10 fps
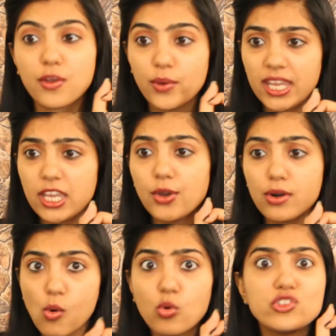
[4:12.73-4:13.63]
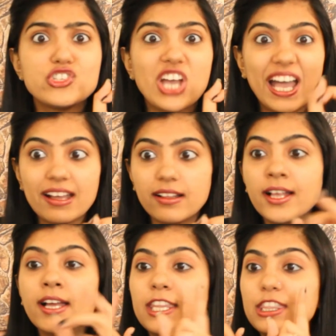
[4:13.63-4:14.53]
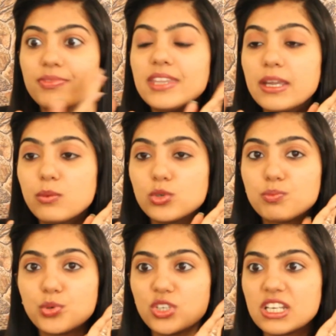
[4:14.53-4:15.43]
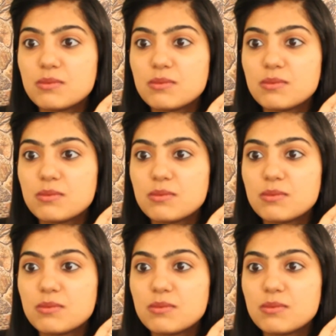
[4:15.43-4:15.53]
Three-year-old child, they would put